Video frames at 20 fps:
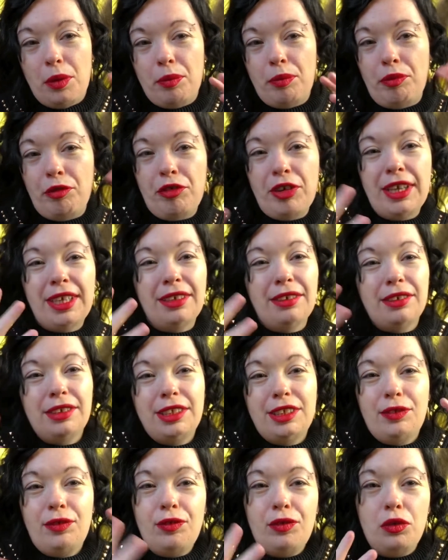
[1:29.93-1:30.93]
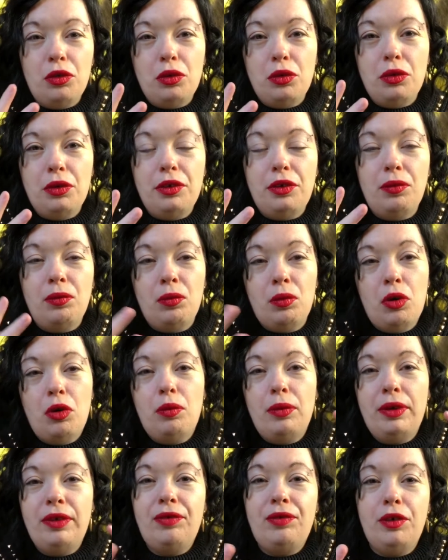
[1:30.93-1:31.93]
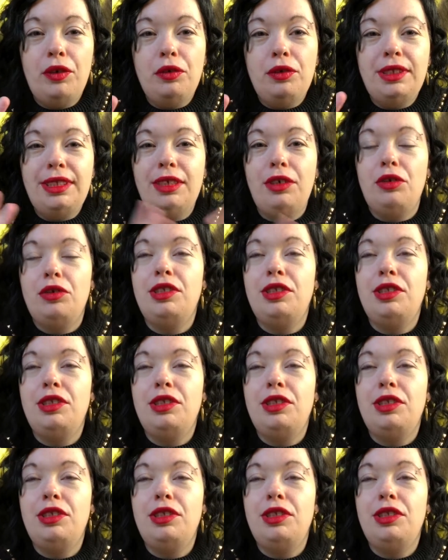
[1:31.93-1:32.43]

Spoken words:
brings forward what we're focusing on.